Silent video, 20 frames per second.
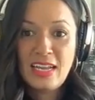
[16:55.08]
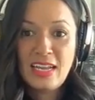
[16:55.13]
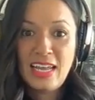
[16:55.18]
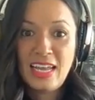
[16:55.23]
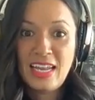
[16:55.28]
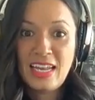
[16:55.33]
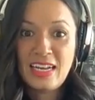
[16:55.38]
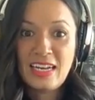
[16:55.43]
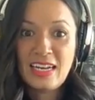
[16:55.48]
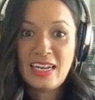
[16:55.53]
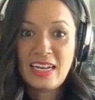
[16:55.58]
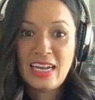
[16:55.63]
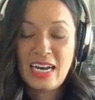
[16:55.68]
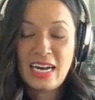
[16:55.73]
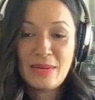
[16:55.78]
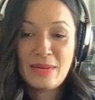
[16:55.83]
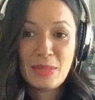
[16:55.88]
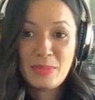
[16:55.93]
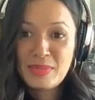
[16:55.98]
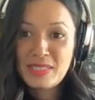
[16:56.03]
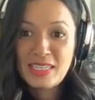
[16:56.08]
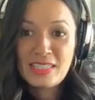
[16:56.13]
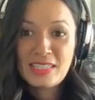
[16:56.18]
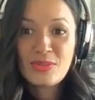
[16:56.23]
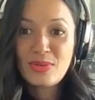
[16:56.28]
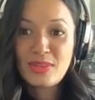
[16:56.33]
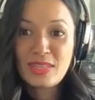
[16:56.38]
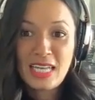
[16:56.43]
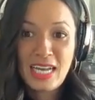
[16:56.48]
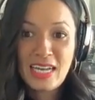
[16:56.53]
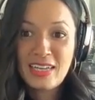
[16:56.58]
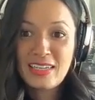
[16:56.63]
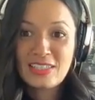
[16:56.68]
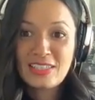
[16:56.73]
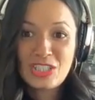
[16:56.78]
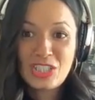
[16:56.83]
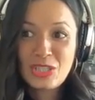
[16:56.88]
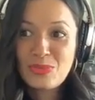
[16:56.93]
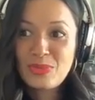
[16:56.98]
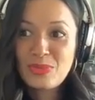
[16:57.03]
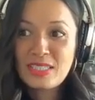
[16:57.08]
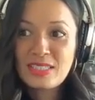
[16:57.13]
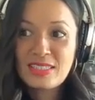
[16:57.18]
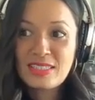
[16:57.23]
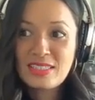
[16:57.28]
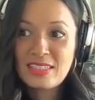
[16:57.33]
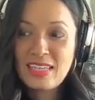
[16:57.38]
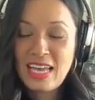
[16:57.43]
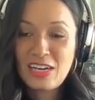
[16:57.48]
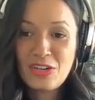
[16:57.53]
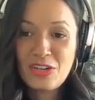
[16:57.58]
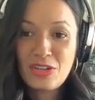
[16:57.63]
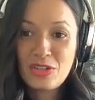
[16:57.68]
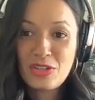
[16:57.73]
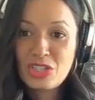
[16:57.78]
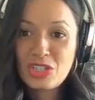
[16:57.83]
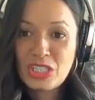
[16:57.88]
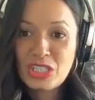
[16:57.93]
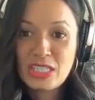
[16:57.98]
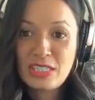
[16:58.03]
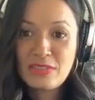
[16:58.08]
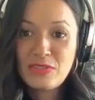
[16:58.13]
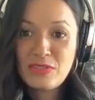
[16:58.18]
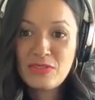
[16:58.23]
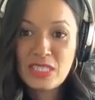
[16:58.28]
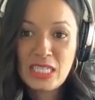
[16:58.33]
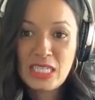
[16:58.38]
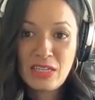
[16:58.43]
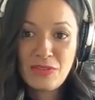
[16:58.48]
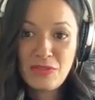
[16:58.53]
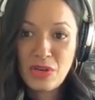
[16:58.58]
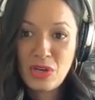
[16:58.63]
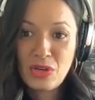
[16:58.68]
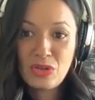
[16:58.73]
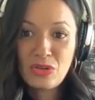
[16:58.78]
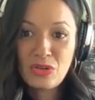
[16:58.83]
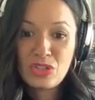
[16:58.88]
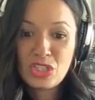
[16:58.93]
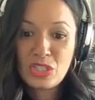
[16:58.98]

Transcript: And I'm obsessed with that. She was editor-in-chief of Teen Vogue.